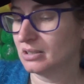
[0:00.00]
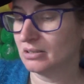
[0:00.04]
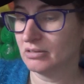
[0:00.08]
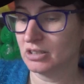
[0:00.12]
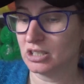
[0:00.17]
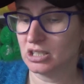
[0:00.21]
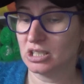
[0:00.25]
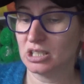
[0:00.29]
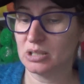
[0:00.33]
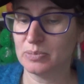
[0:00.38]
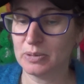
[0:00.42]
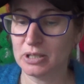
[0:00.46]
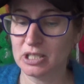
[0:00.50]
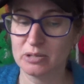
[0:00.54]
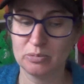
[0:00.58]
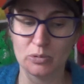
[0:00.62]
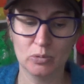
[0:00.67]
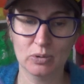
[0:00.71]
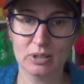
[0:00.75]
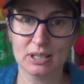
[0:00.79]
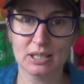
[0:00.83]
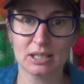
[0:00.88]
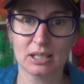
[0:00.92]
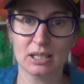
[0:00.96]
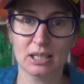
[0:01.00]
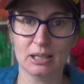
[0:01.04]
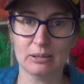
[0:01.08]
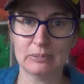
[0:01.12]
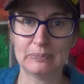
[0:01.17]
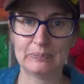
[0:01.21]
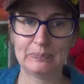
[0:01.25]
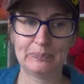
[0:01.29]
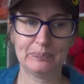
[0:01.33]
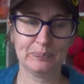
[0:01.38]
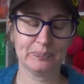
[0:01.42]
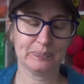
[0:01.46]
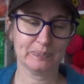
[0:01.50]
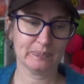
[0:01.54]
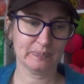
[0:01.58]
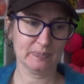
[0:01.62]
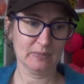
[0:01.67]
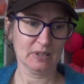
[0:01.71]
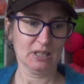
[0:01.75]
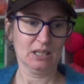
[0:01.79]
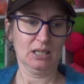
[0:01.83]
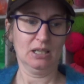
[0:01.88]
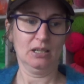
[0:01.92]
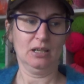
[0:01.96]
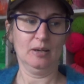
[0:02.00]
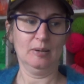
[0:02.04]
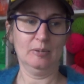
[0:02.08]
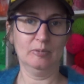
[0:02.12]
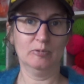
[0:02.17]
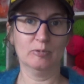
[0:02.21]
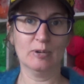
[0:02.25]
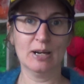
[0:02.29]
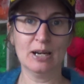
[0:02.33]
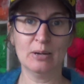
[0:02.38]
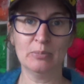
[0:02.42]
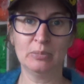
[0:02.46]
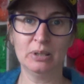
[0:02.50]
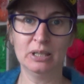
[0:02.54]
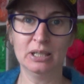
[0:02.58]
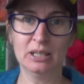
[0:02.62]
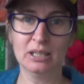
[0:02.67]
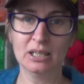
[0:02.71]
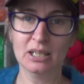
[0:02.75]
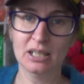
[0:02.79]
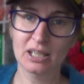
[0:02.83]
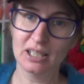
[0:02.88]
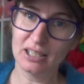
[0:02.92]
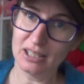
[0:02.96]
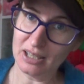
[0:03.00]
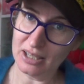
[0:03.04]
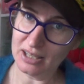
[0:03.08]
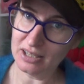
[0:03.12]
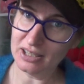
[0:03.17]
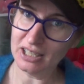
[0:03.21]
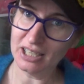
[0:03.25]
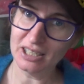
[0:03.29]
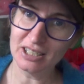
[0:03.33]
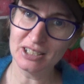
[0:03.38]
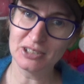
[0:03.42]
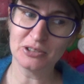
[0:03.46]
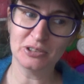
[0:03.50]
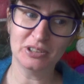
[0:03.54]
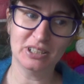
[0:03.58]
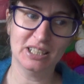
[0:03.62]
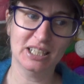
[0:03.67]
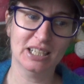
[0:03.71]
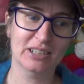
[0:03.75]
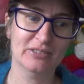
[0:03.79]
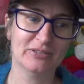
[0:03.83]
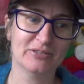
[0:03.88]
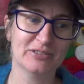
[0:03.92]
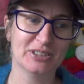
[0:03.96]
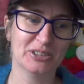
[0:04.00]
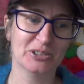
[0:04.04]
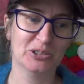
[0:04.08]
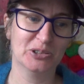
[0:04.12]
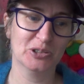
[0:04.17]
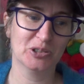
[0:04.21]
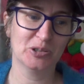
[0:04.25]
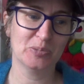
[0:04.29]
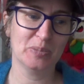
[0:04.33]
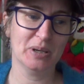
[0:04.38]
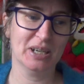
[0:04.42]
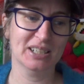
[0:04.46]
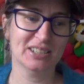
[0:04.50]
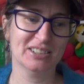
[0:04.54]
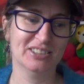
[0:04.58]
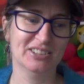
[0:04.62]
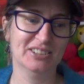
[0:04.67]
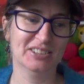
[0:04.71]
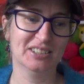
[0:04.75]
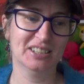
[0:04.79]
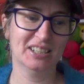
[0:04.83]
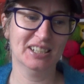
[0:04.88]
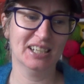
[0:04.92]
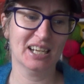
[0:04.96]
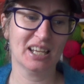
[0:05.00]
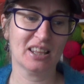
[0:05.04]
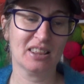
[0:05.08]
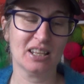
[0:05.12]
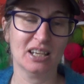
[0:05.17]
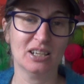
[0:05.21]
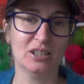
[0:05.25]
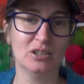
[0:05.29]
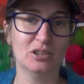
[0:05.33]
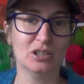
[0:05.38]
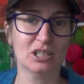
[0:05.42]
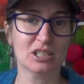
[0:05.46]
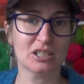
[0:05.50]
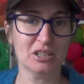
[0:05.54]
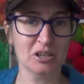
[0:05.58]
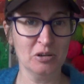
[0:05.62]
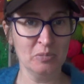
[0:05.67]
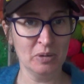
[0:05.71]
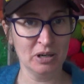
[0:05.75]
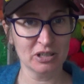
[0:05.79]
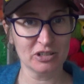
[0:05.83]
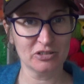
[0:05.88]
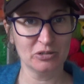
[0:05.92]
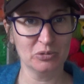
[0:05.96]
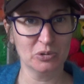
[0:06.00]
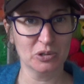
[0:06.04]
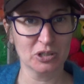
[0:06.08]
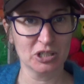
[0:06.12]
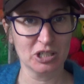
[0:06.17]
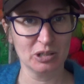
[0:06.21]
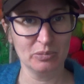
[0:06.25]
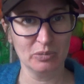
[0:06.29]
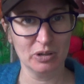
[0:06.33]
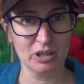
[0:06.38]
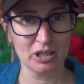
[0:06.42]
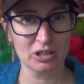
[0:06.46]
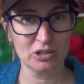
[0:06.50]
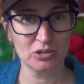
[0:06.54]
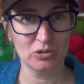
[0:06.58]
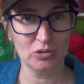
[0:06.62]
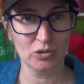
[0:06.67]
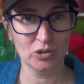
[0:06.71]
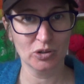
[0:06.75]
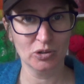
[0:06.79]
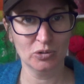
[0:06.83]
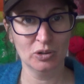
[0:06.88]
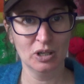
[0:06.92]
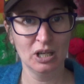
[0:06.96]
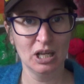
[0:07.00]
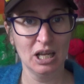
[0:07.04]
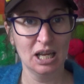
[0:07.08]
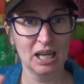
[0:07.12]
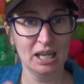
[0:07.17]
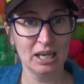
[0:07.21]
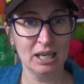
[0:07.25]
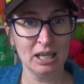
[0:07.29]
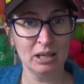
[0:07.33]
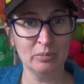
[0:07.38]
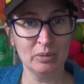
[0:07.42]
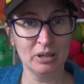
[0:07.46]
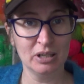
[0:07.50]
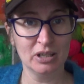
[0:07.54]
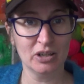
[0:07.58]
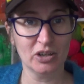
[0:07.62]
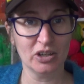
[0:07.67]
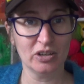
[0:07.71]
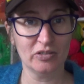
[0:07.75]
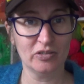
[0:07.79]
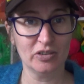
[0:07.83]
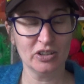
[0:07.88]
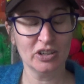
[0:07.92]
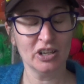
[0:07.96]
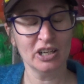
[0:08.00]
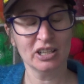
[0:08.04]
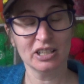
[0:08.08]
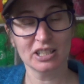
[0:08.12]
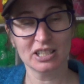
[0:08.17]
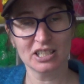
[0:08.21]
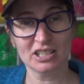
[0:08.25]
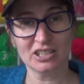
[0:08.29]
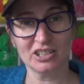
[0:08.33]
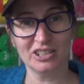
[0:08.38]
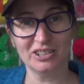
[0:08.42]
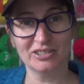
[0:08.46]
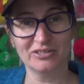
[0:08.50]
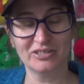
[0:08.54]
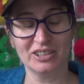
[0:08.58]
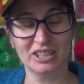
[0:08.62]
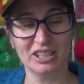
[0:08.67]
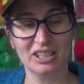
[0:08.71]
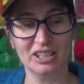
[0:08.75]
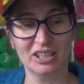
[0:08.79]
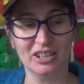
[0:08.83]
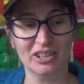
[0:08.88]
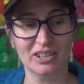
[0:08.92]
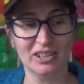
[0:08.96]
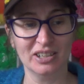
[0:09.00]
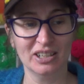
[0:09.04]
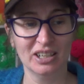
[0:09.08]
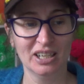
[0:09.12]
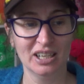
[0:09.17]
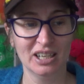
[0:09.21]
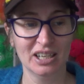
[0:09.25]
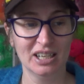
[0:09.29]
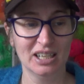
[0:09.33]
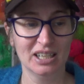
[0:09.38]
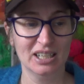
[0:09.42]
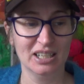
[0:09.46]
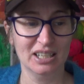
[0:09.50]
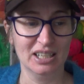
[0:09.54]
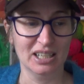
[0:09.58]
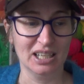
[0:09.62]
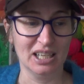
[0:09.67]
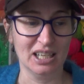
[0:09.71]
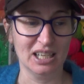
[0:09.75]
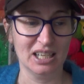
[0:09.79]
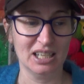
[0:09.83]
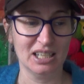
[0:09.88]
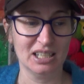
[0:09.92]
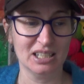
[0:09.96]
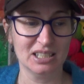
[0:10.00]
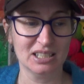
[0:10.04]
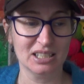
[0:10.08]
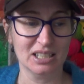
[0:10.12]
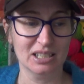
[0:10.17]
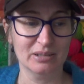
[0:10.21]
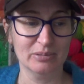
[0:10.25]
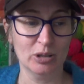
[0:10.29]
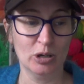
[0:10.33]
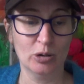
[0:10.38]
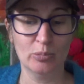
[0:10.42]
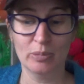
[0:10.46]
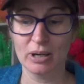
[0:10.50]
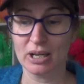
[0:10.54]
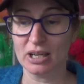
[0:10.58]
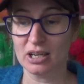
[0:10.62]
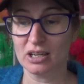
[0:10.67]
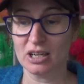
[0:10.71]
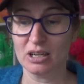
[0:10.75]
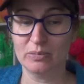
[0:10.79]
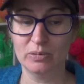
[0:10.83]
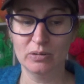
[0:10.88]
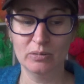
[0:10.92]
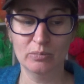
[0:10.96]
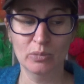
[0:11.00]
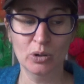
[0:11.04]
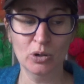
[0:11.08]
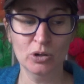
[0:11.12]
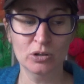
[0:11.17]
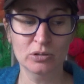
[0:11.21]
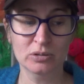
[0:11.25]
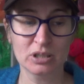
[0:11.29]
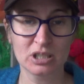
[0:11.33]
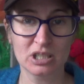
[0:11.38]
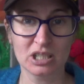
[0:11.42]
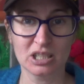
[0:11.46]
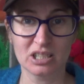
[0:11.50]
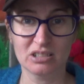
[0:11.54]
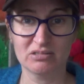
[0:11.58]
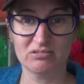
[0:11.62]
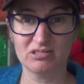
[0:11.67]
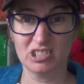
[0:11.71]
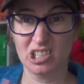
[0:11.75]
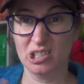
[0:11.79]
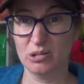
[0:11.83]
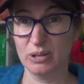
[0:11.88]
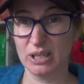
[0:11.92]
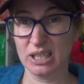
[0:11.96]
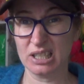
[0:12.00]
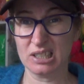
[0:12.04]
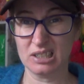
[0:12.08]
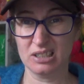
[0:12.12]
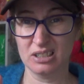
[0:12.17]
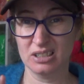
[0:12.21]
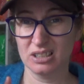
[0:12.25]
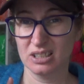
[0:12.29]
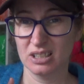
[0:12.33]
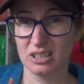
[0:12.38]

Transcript: They're disposable ones again. I'm rambling. That is all I have to talk about to you today. Thank you so much for watching my tutorial. Let me know if you like this style of video, and I'll make a couple more, just quick.